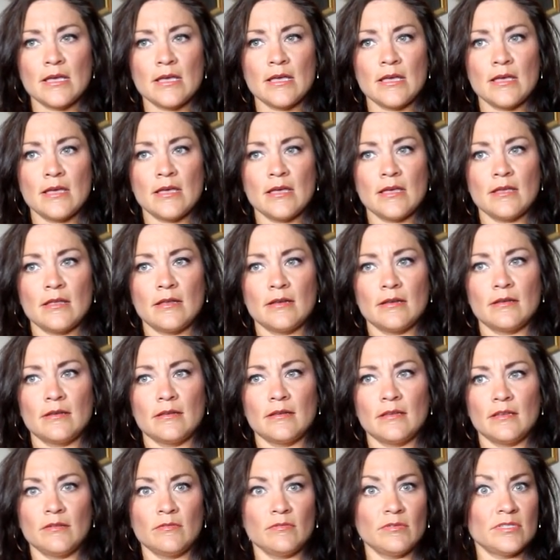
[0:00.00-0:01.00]

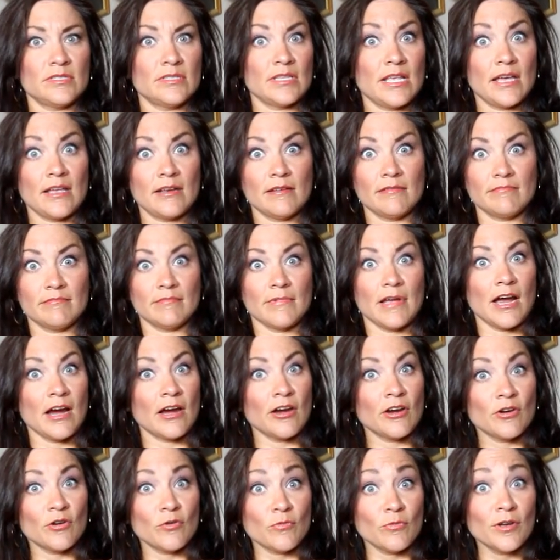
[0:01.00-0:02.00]
And it was that
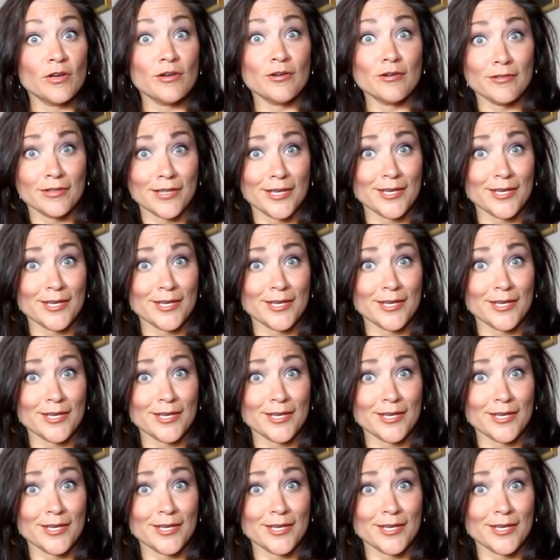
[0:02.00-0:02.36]
iron will,